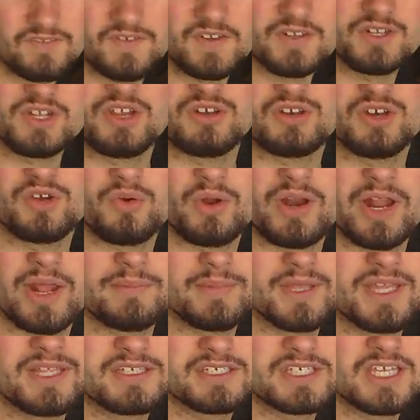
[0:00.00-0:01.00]
If you don't know what
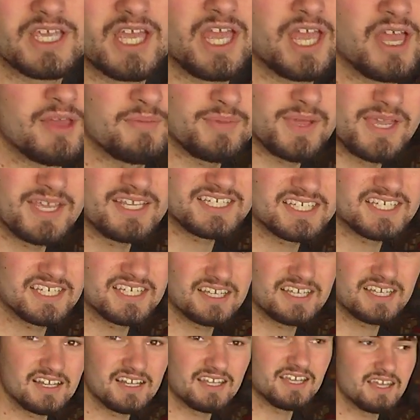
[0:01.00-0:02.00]
that means,
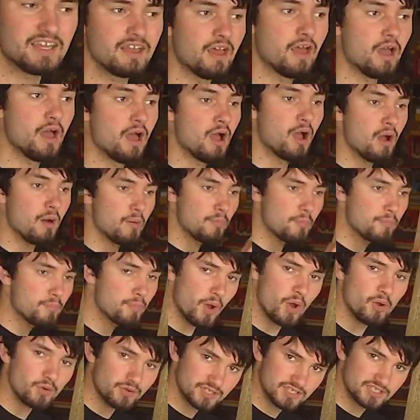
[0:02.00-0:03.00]
basically
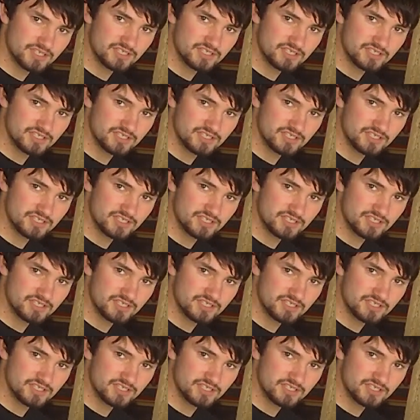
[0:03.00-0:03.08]
bog